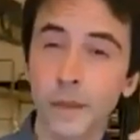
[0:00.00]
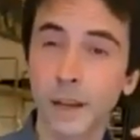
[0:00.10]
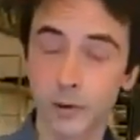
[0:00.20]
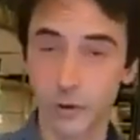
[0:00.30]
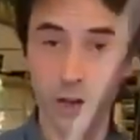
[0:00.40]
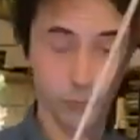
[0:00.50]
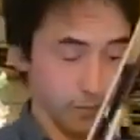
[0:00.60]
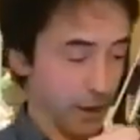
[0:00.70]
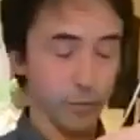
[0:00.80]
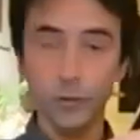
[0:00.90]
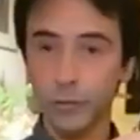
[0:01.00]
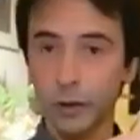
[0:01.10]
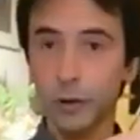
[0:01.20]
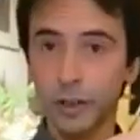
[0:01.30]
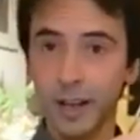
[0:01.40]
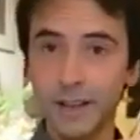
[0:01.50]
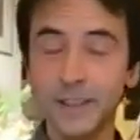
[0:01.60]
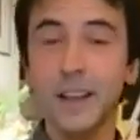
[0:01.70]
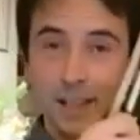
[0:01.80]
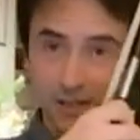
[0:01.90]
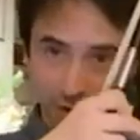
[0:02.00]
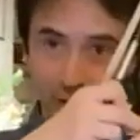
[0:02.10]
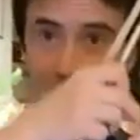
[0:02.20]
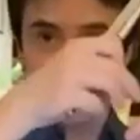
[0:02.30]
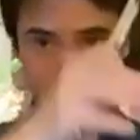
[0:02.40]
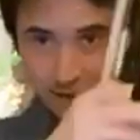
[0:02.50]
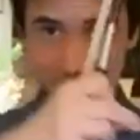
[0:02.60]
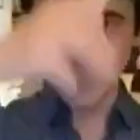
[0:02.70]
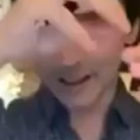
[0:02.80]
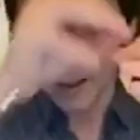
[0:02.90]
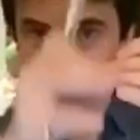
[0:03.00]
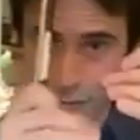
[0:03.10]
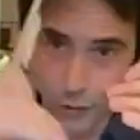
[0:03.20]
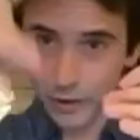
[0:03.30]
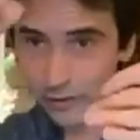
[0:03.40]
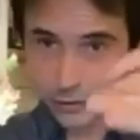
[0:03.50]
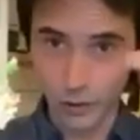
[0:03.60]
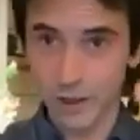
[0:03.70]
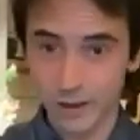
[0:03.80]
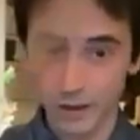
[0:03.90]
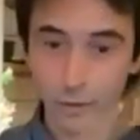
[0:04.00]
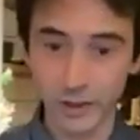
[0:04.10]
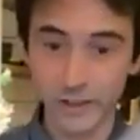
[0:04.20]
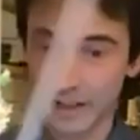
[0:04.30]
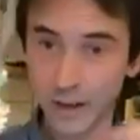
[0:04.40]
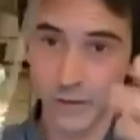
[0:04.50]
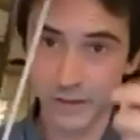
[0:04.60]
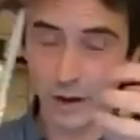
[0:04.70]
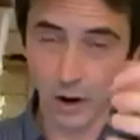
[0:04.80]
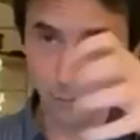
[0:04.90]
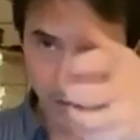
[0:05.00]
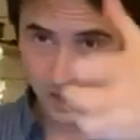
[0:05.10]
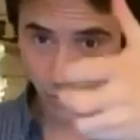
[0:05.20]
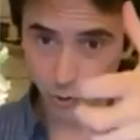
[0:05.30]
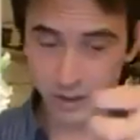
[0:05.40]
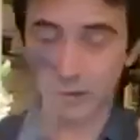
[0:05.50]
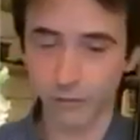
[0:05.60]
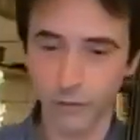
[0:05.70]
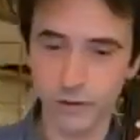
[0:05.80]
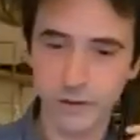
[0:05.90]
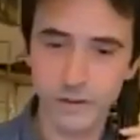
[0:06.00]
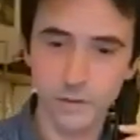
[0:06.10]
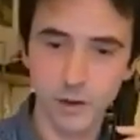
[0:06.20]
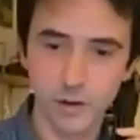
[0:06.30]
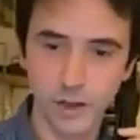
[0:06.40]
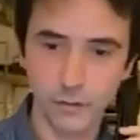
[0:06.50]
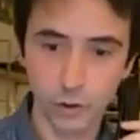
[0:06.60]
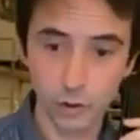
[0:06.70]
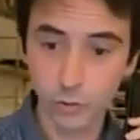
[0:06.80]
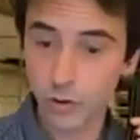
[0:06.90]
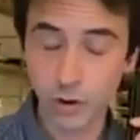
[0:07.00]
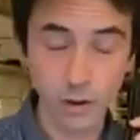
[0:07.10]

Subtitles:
and you recognize that again this motif turning around itself. It's our main motif for this Gavotte 2,